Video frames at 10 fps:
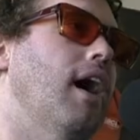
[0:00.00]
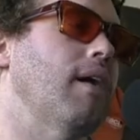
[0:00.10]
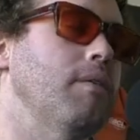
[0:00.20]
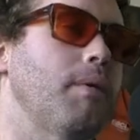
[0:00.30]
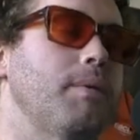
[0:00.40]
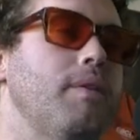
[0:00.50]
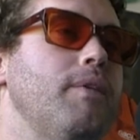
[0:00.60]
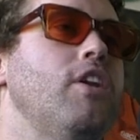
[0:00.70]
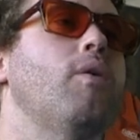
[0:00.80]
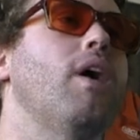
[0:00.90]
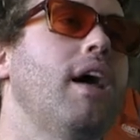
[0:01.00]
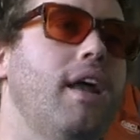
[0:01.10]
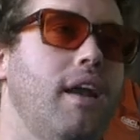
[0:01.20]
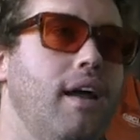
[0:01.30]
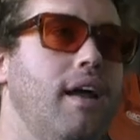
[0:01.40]
I'm a member of the. You know
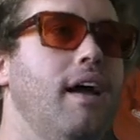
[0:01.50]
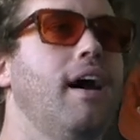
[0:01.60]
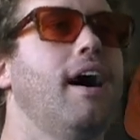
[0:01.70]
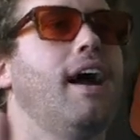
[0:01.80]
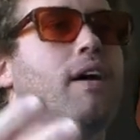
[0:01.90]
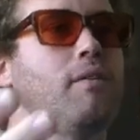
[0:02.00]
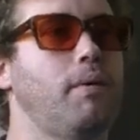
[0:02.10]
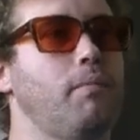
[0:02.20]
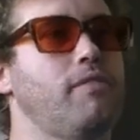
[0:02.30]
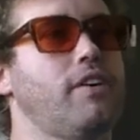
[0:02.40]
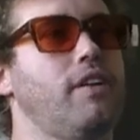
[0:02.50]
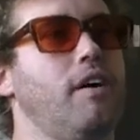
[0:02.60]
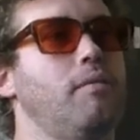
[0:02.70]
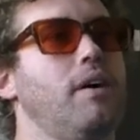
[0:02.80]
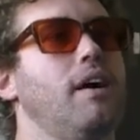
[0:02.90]
what? I am a member of a club.